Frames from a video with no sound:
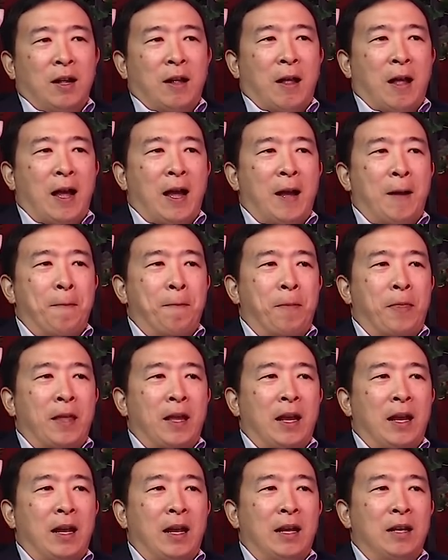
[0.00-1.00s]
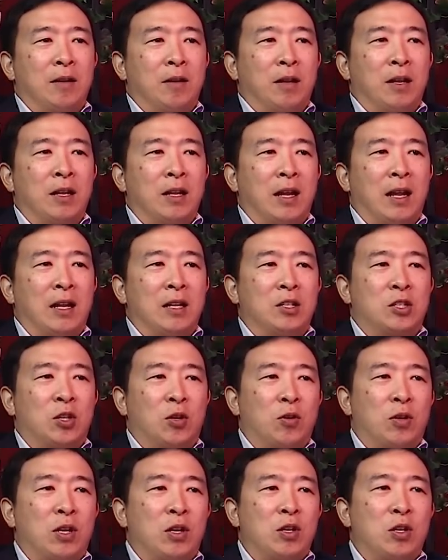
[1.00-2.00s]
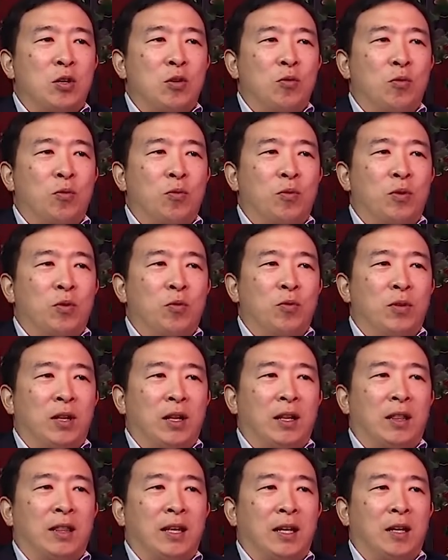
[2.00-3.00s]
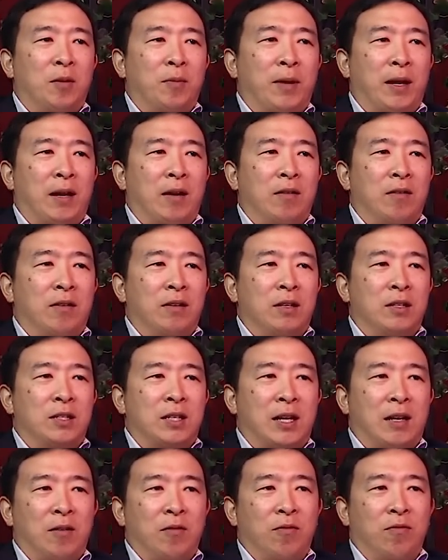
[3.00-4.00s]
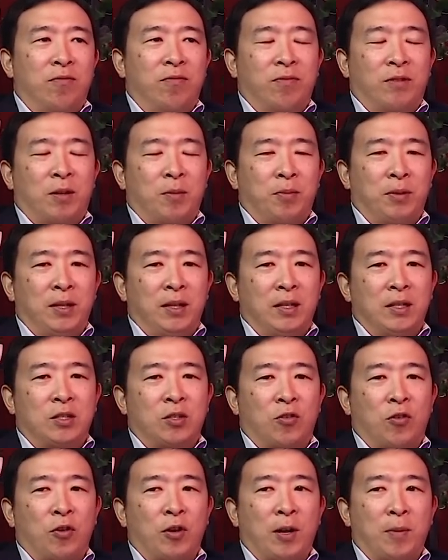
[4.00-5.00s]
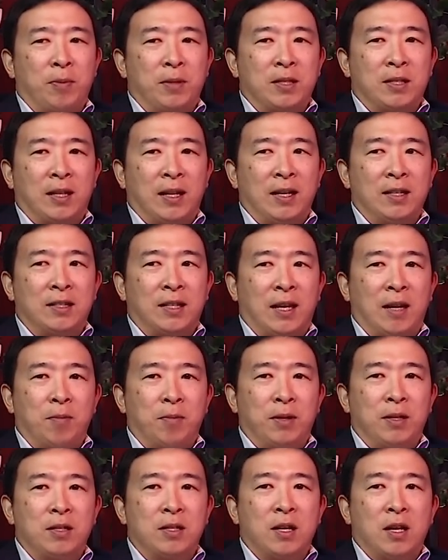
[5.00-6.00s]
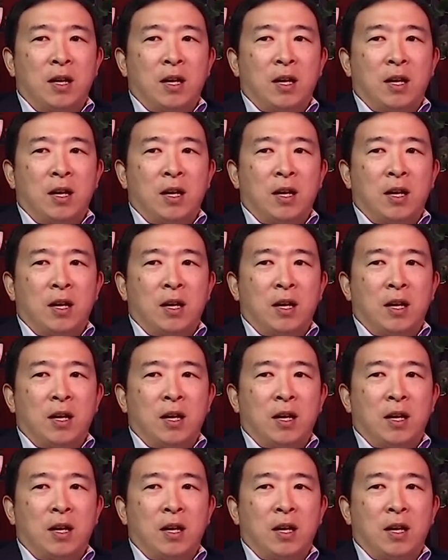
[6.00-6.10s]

Um, and, and, and so you you you really think about just how completely screwed up this landscape is.